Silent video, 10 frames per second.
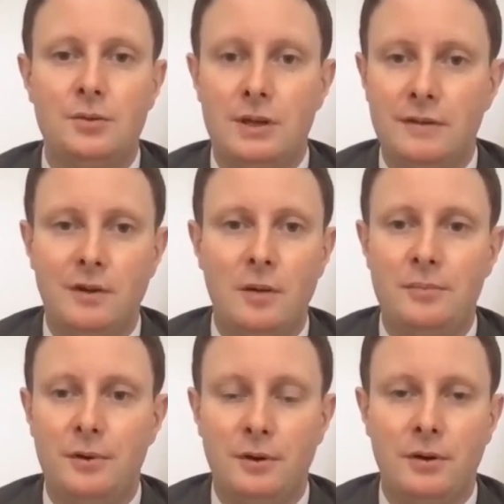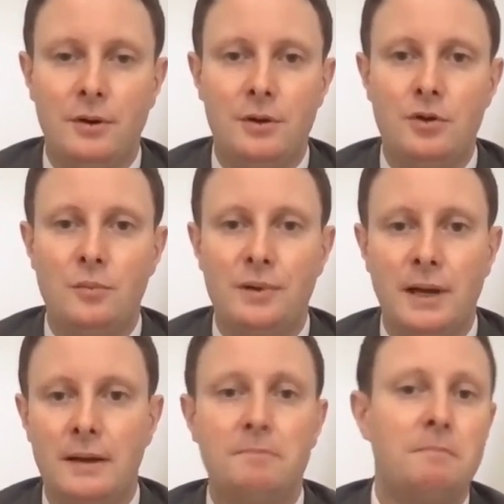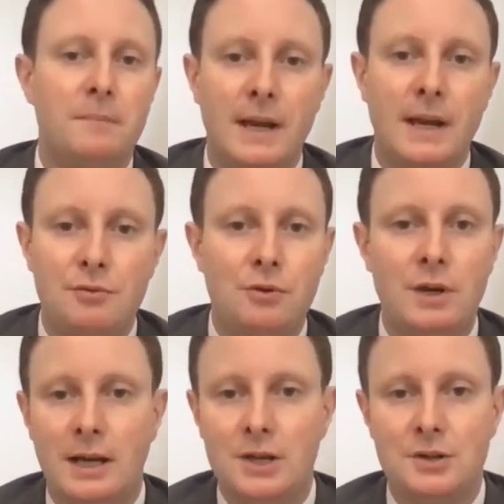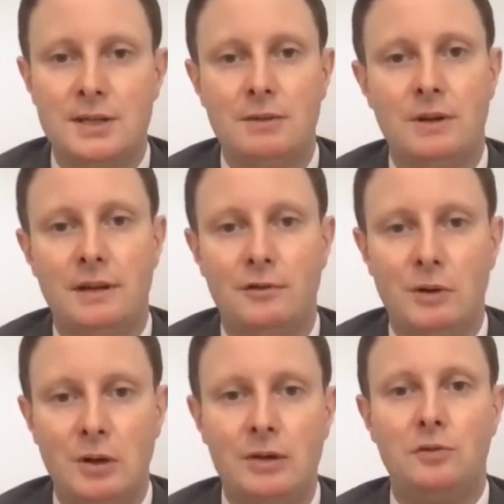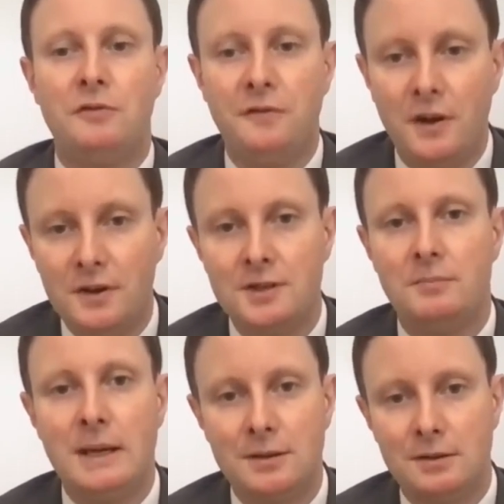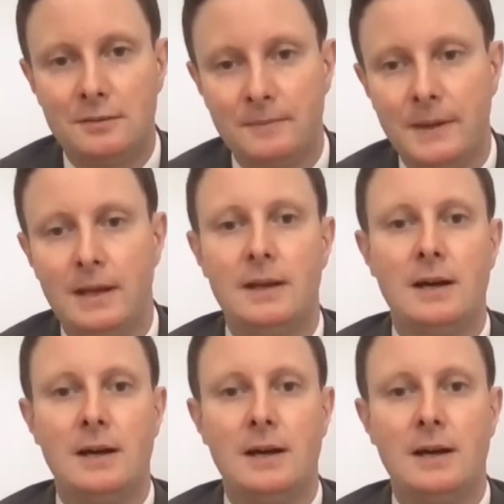to develop a European network, agency, whatever we create, to fund better